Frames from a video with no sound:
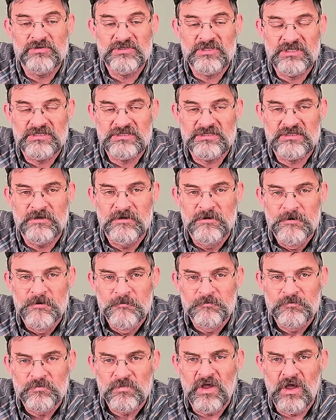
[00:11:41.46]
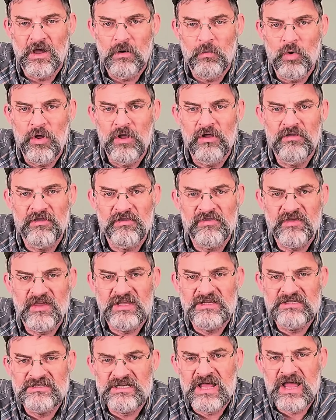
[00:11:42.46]
season. One of the
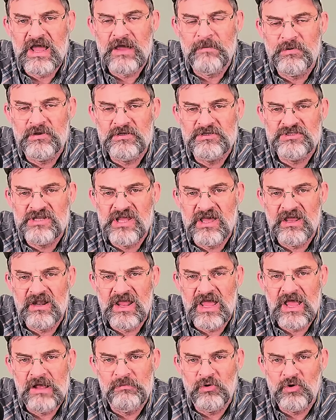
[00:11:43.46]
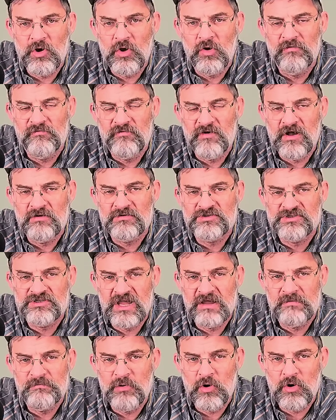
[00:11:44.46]
things that happens down at Amicalola Falls
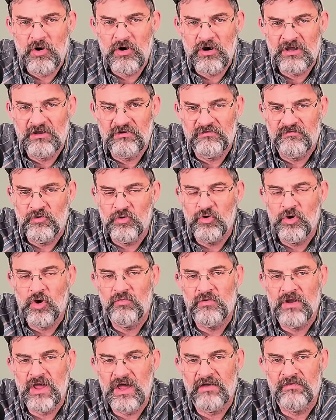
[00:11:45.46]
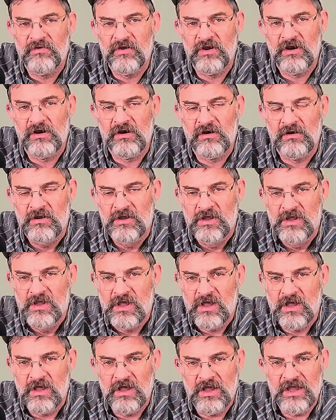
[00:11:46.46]
State Park, if you go down there
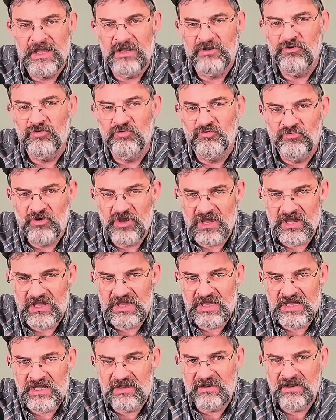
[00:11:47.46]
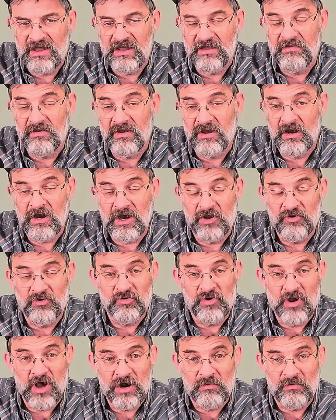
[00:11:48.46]
and you check in down there and
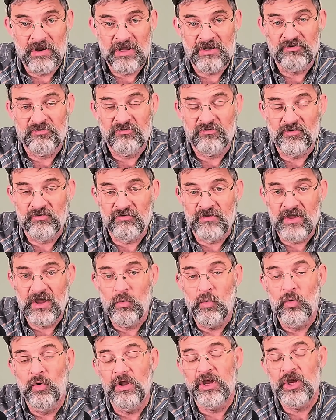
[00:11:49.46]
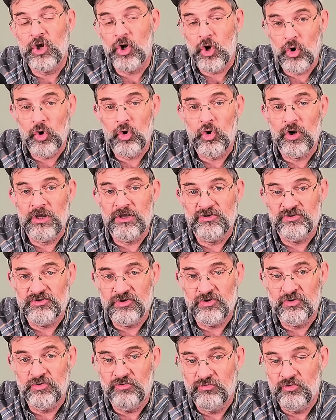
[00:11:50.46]
you're not registered, they will encourage
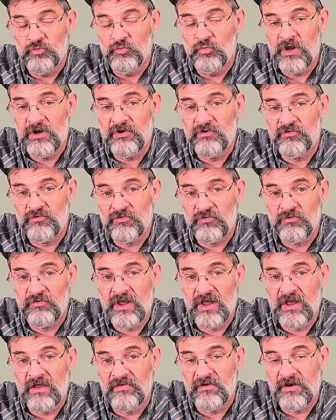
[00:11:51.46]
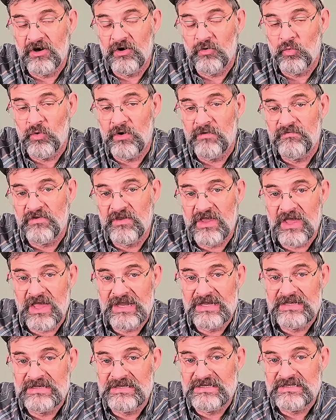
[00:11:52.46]
you to register down there with the
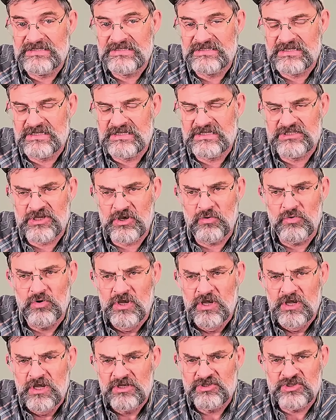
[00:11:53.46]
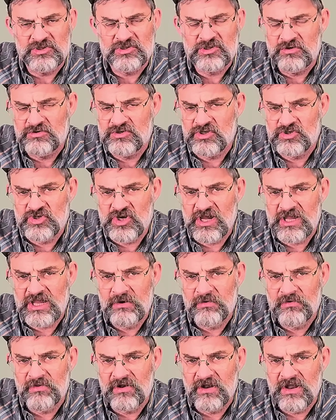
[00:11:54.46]
ATC. So just because you check
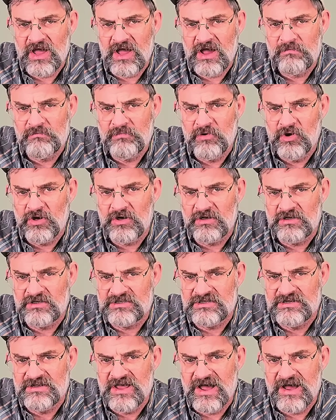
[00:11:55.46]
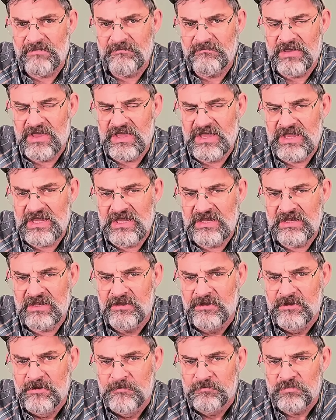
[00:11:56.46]
in with a logbook does not mean
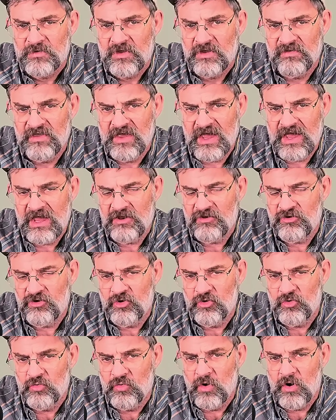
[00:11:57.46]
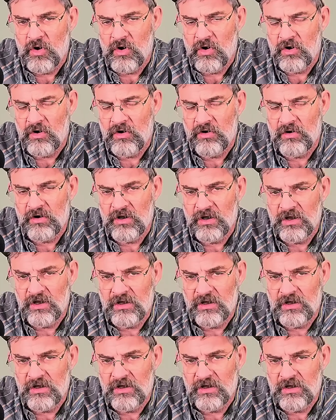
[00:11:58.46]
that you are